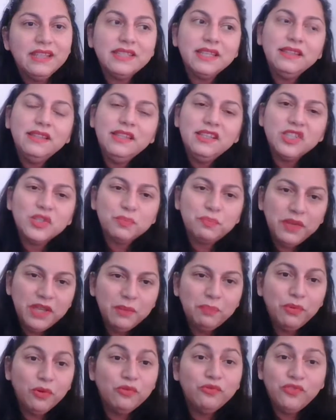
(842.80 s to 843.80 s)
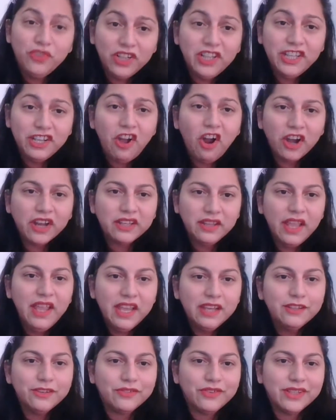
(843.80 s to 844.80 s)
is that these people really are
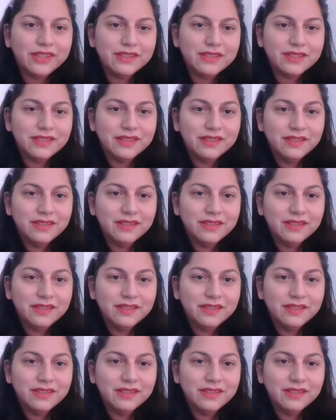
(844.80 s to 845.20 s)
ignorant.